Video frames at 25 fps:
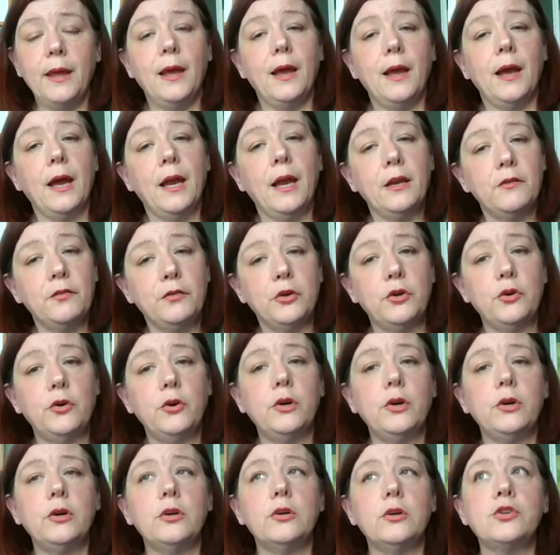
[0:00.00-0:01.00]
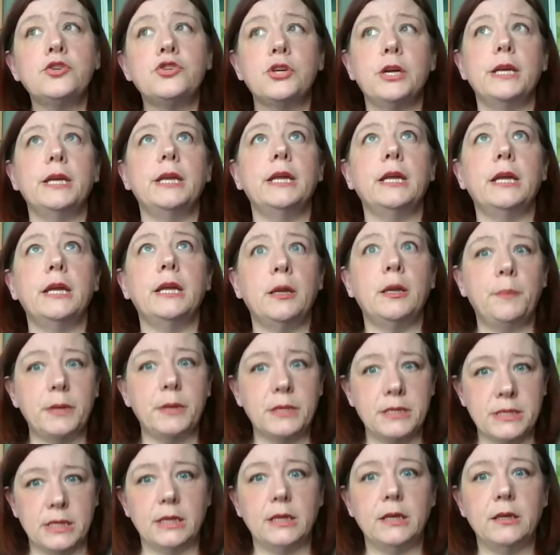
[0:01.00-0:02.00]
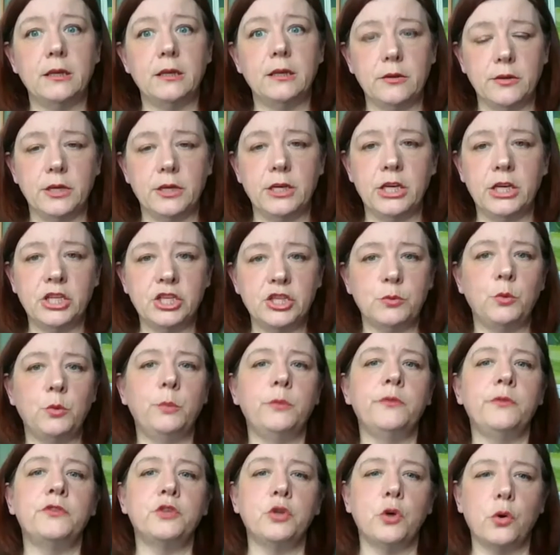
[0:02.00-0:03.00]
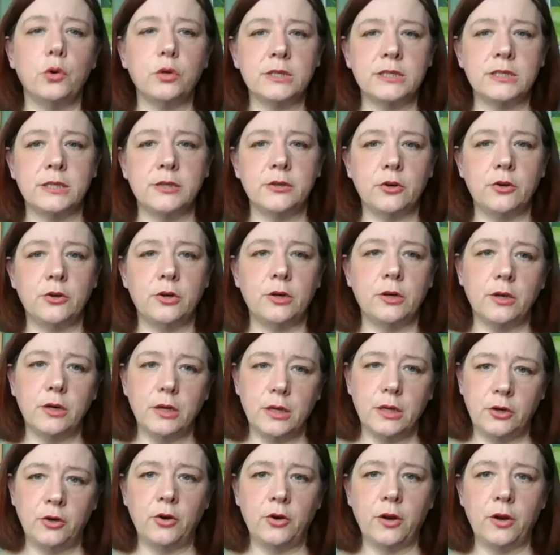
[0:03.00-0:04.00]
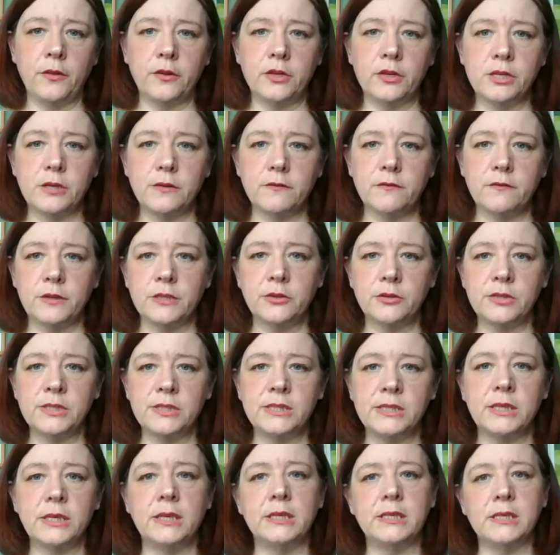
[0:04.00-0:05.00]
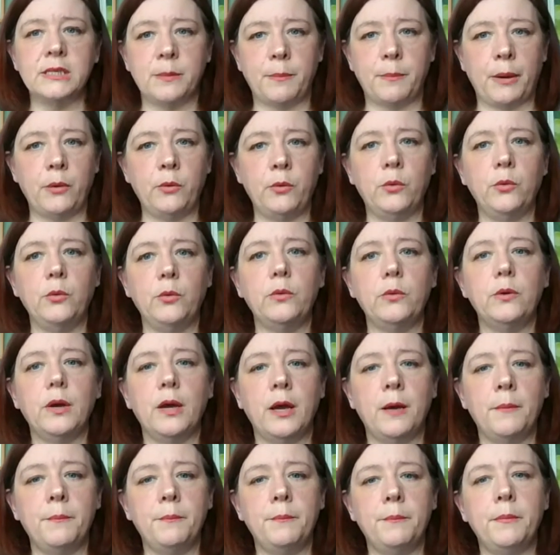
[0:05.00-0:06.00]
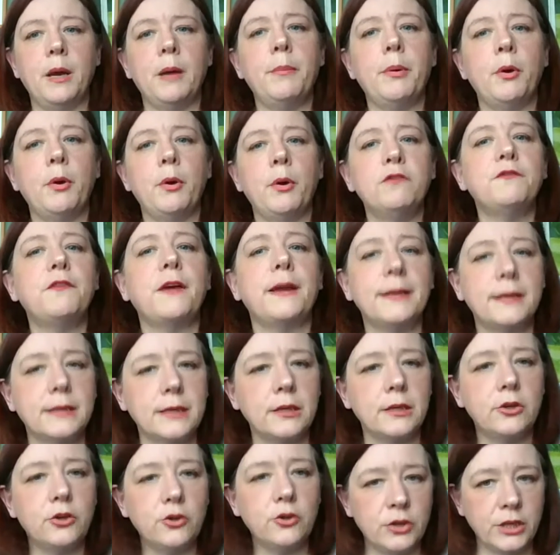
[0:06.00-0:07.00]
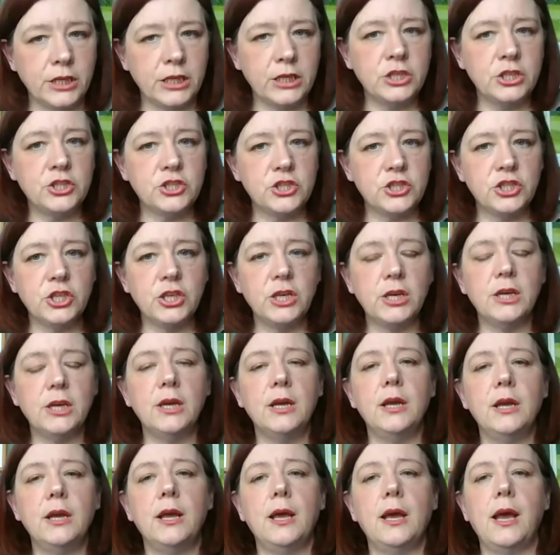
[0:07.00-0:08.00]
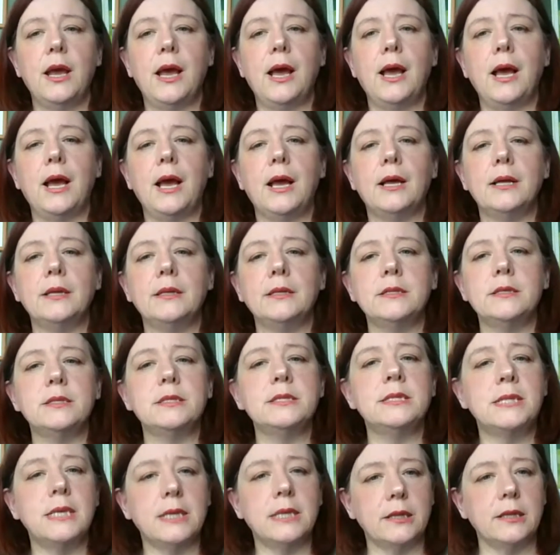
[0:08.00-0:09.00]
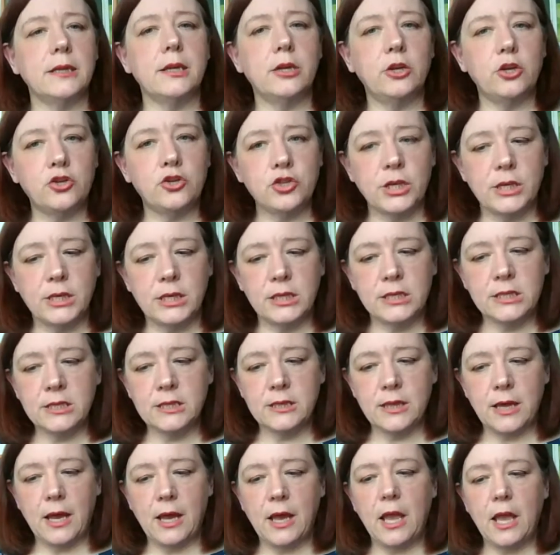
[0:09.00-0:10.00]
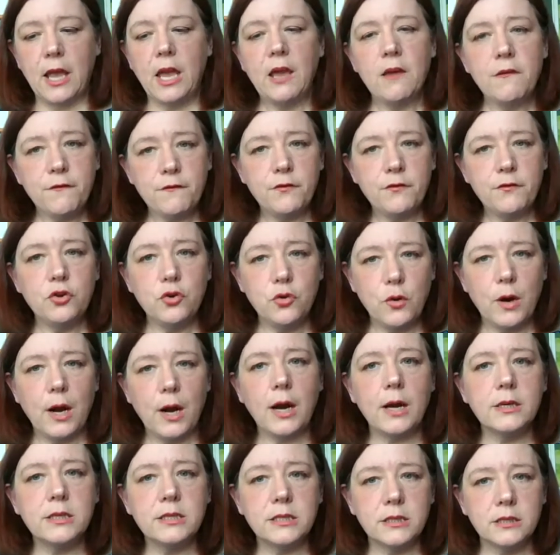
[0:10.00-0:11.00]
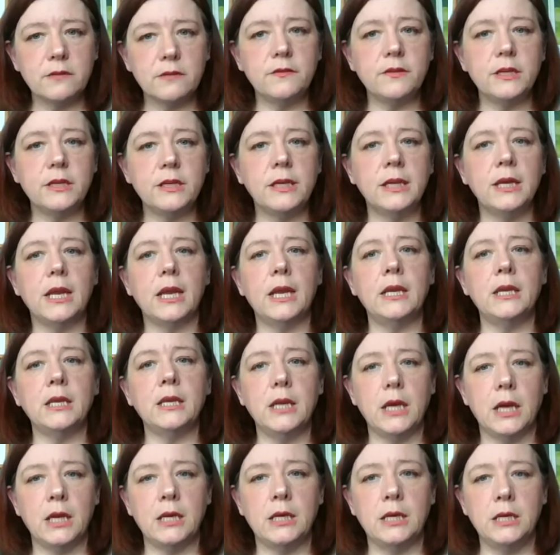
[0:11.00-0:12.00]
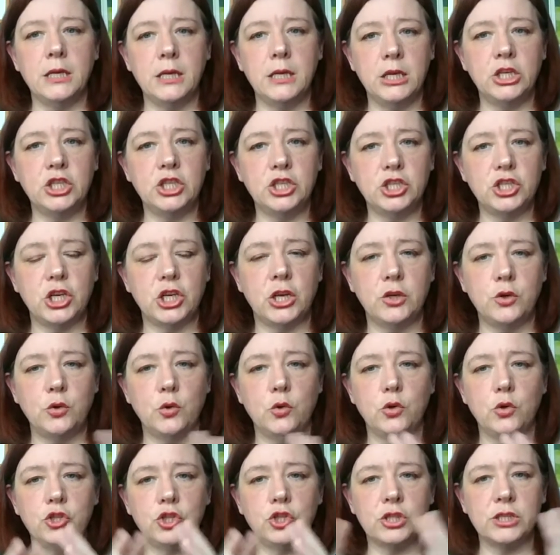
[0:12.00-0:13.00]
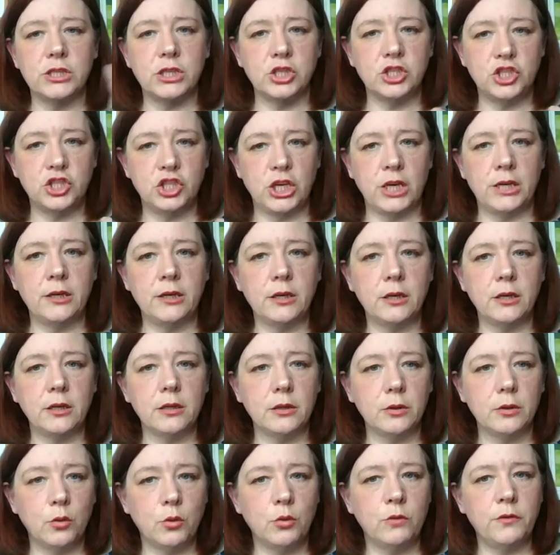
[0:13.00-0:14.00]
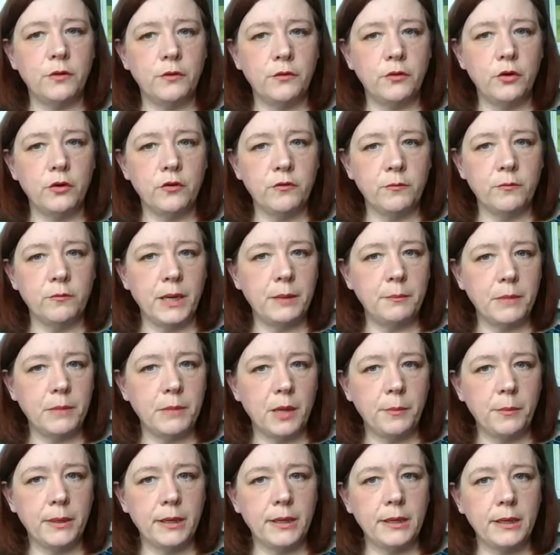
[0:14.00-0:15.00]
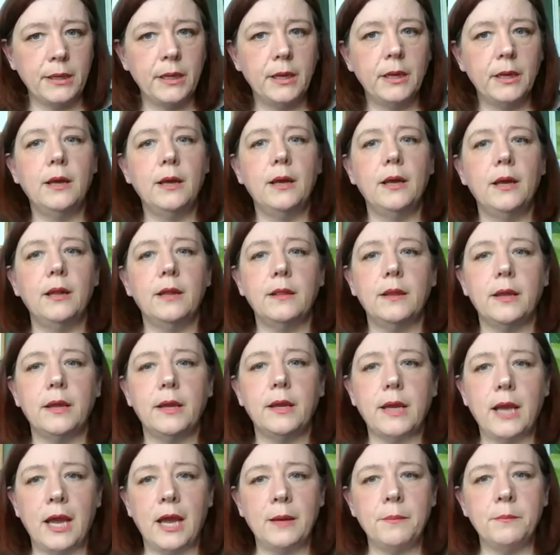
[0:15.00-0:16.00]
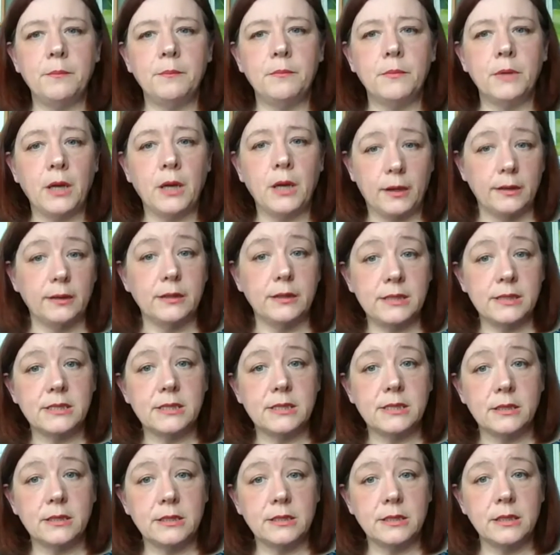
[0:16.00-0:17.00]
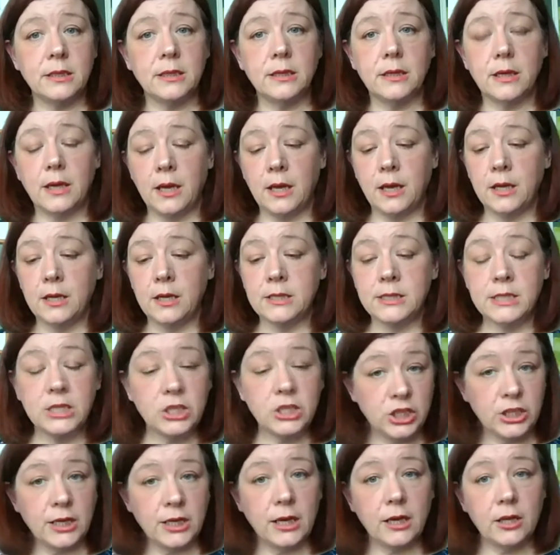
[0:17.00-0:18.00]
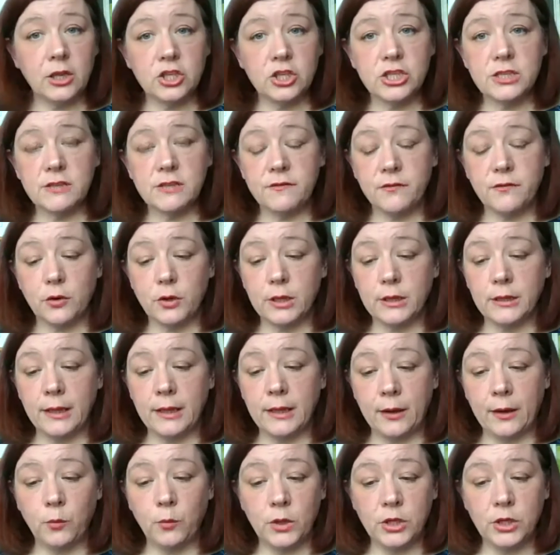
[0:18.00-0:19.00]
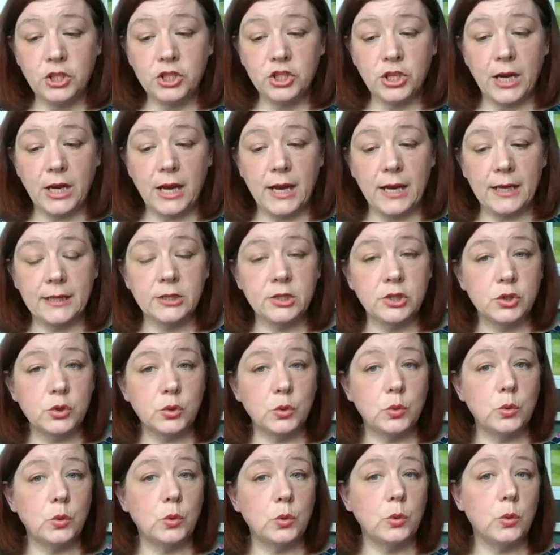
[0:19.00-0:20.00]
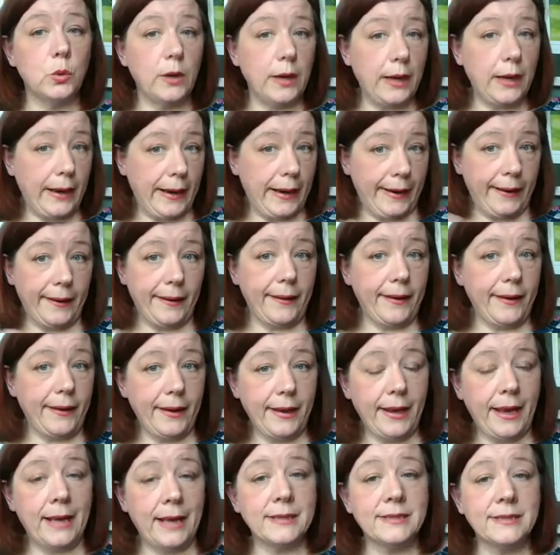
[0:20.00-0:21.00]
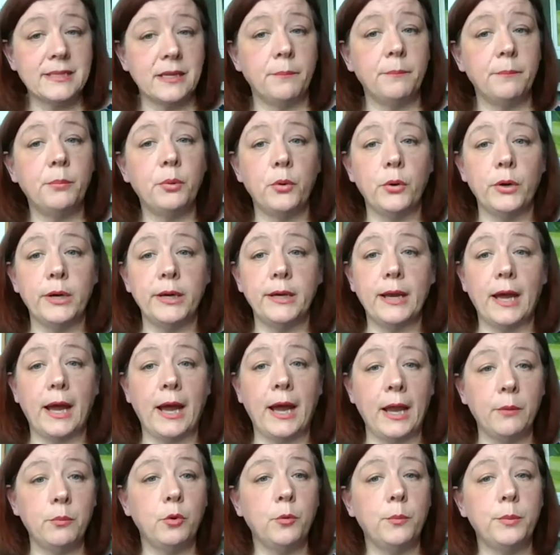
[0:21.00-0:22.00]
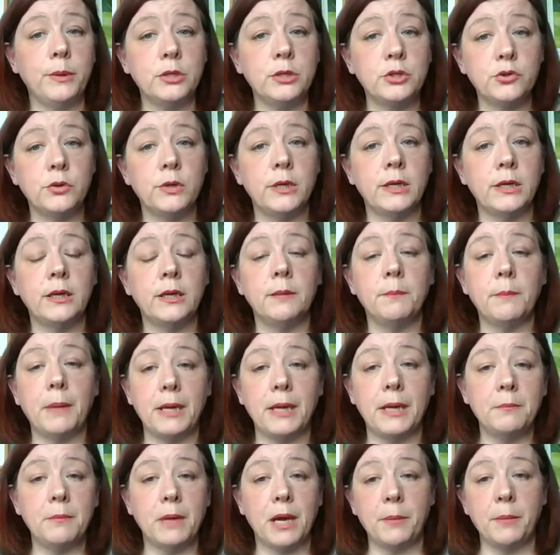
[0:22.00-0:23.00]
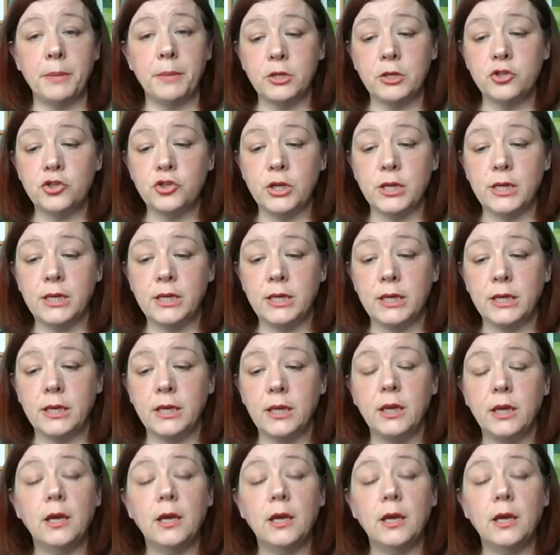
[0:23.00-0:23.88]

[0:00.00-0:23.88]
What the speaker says: And if you're training in a particular niche, I mean, we've talked in our other video series about finding your niche and tailoring your training to that. If you are delivering in a niche and not just a general overview of mind mapping, like I'm currently studying teaching English as a foreign language, and so at some point I will be doing mind mapping training